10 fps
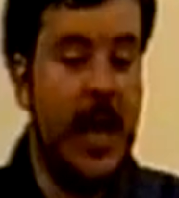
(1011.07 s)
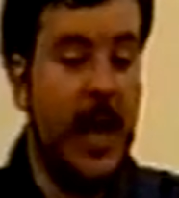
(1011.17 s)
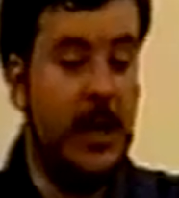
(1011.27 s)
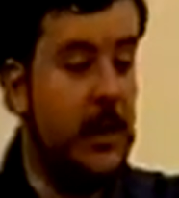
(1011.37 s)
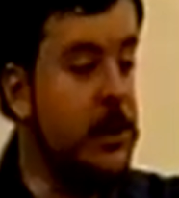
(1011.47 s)

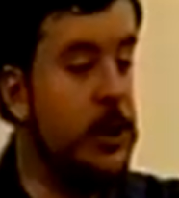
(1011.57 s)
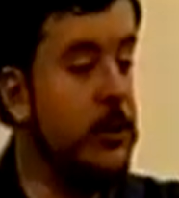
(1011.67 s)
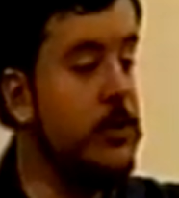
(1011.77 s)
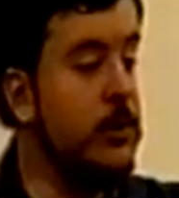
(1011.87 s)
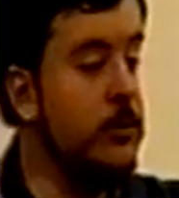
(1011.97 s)
and then the
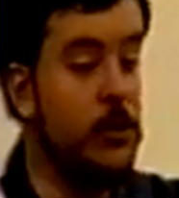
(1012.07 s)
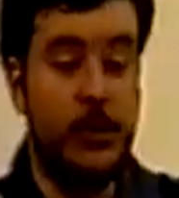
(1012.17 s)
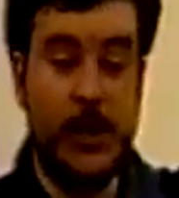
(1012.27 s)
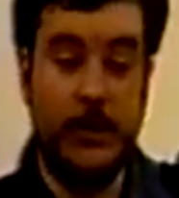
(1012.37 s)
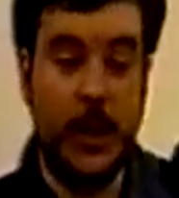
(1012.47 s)
children will do
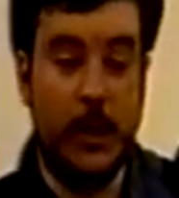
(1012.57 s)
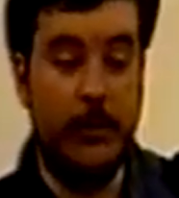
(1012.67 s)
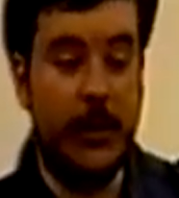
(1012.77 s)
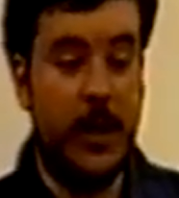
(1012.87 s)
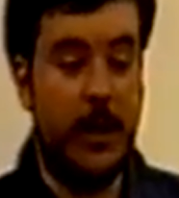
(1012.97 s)
something
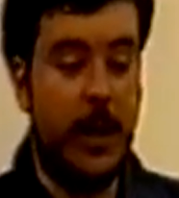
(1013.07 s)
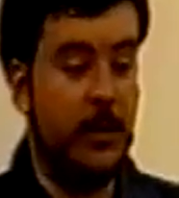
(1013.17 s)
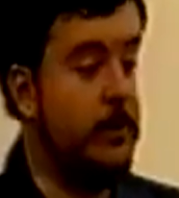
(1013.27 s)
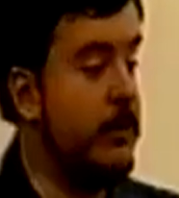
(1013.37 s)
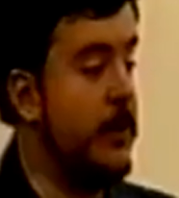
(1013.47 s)
over there, and
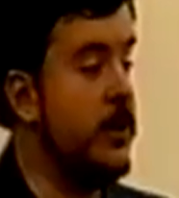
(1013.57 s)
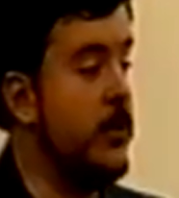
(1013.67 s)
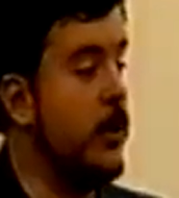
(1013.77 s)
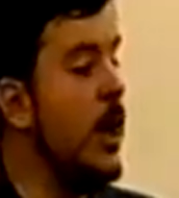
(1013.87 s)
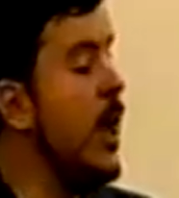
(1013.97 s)
the puppeteer will go,